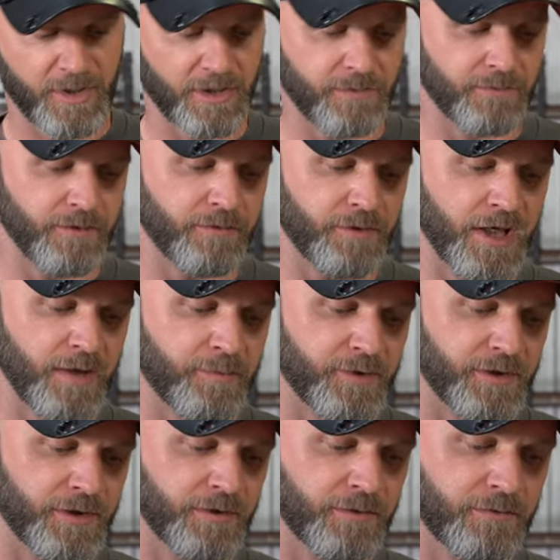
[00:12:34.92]
out of their
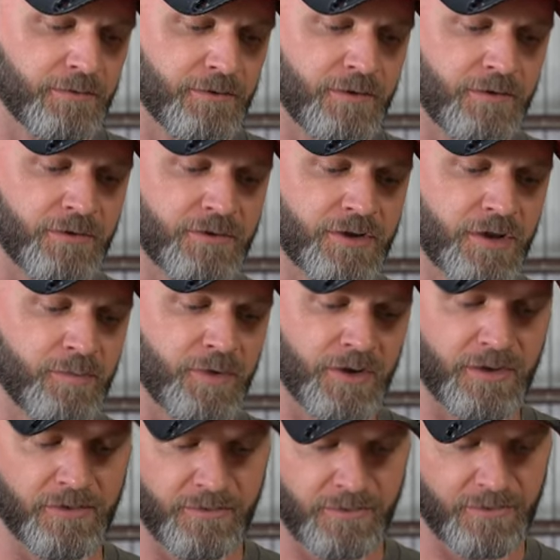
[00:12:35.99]
wrapping during shipping,
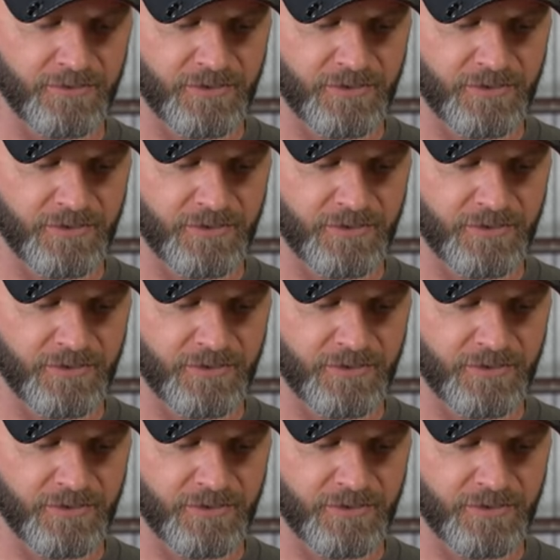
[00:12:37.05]
and they're all